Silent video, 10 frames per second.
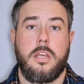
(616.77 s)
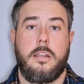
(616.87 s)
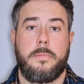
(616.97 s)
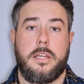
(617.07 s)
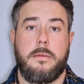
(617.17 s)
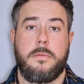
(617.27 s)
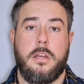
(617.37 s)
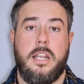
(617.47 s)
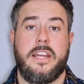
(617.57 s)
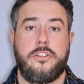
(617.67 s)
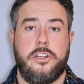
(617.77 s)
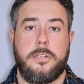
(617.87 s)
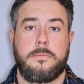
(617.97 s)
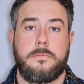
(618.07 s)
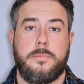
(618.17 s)
and become a lecturer,
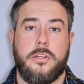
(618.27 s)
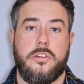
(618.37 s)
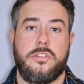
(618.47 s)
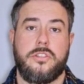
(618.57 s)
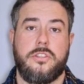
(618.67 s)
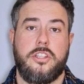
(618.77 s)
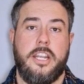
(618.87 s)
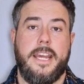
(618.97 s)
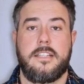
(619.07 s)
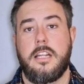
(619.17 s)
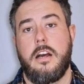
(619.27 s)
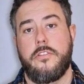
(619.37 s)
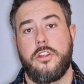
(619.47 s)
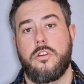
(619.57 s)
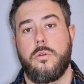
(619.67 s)
because the next half
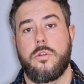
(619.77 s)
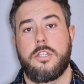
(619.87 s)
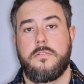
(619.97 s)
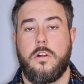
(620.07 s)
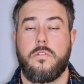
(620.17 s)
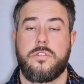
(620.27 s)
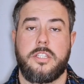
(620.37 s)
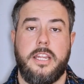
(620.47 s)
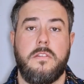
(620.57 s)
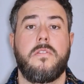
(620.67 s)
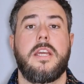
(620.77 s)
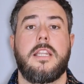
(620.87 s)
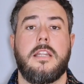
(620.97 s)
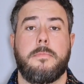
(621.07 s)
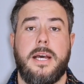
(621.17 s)
of the course involves skin
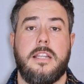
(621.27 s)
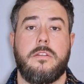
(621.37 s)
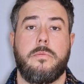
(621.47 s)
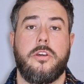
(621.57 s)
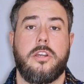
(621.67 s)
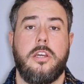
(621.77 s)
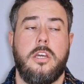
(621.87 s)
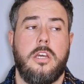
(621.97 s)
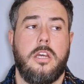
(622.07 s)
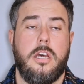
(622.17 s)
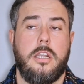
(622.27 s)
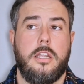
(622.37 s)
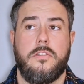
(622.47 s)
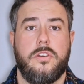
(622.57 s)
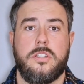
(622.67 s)
fading and pattern work. And none
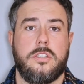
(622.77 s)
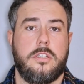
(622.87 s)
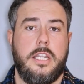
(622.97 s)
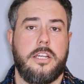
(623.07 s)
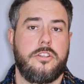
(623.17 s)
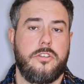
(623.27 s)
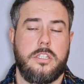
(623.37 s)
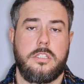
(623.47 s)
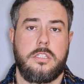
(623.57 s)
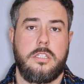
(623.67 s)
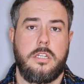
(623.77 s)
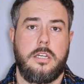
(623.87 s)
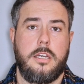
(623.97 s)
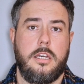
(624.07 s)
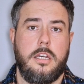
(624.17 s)
of us lecturers
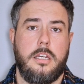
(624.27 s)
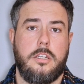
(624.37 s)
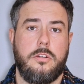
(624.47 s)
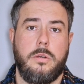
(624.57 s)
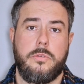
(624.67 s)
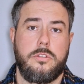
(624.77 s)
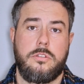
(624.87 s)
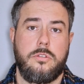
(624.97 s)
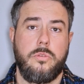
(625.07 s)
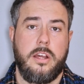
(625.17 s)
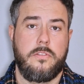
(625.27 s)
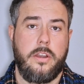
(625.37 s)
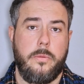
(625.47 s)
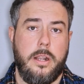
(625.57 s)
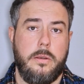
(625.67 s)
know how to do that
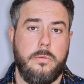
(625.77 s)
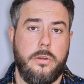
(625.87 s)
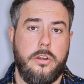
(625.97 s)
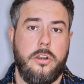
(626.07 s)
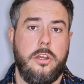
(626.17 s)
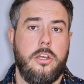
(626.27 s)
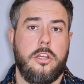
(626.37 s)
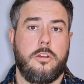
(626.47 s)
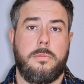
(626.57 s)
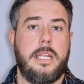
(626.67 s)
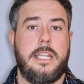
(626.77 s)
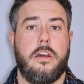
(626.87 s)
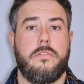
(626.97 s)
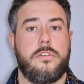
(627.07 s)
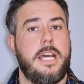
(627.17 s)
very well. We're completely out
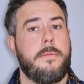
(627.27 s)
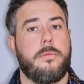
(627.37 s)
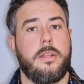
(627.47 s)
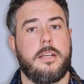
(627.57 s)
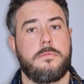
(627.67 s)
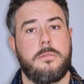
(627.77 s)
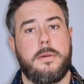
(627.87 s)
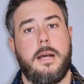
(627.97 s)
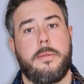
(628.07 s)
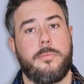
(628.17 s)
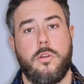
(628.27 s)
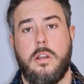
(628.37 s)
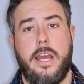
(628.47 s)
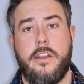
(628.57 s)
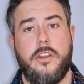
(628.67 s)
of our depth when it comes to barbering. We're all
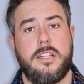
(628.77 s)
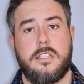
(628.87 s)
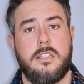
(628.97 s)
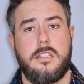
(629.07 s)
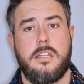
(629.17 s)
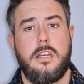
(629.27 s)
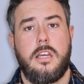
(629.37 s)
hairdressers